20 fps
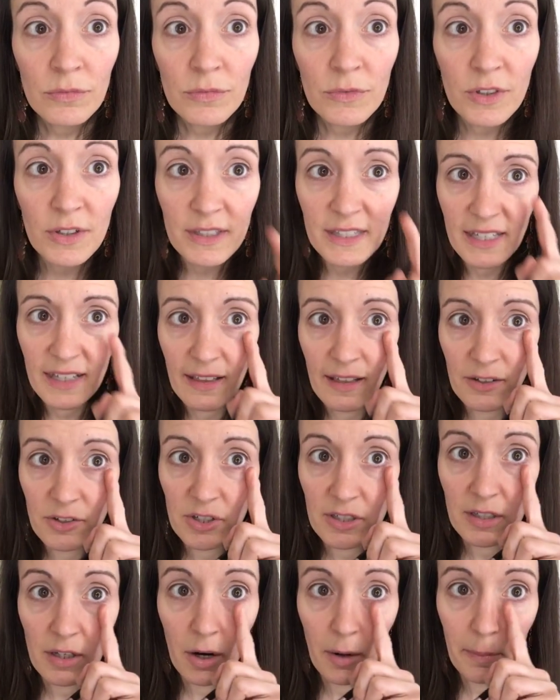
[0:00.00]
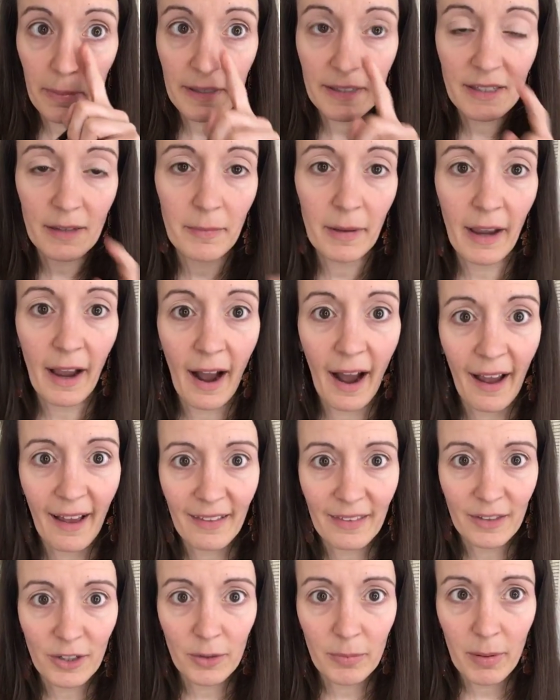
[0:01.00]
You see that just opens up my eye
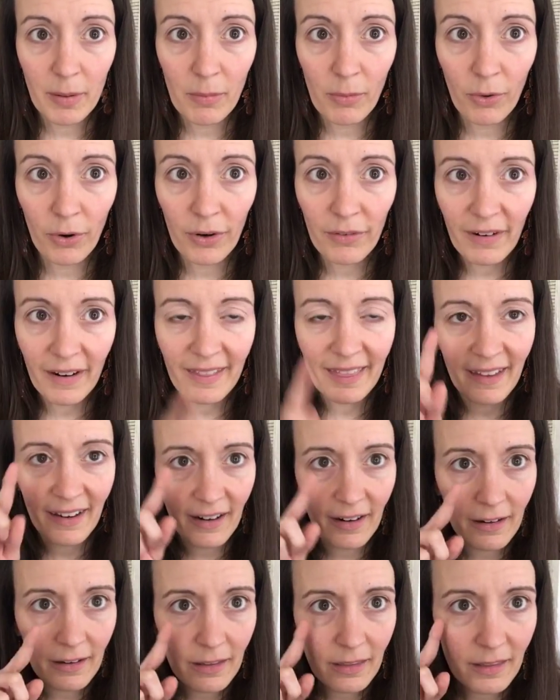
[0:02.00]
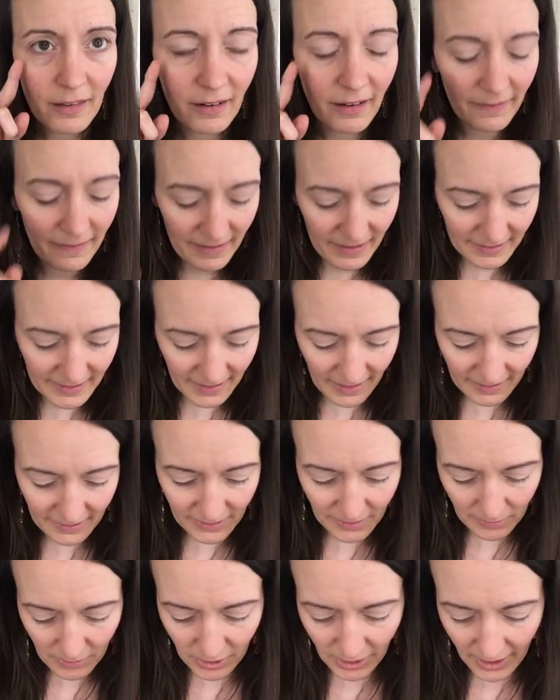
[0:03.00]
a little bit more right there than on this side.
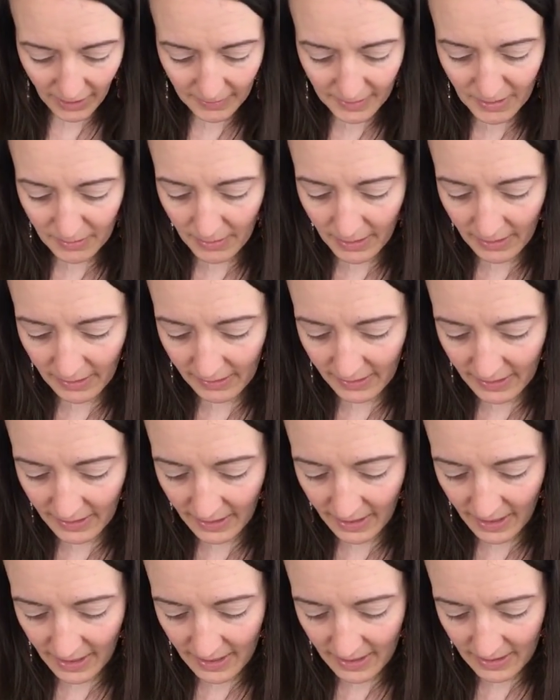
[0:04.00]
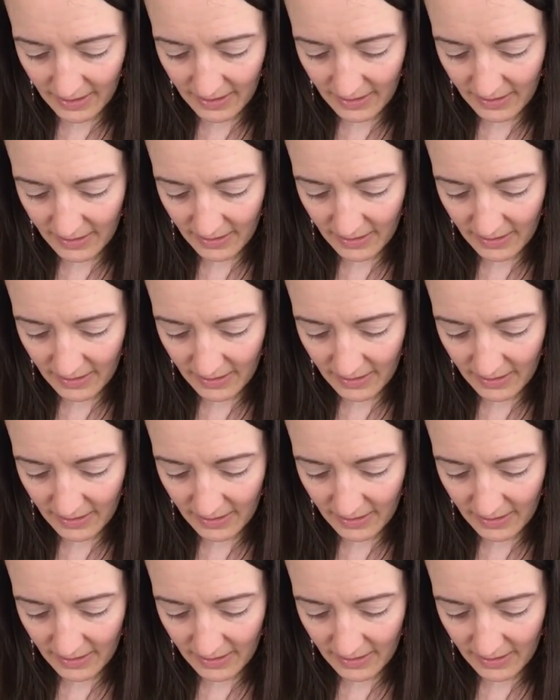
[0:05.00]
So I'm going to grab some on the lid again.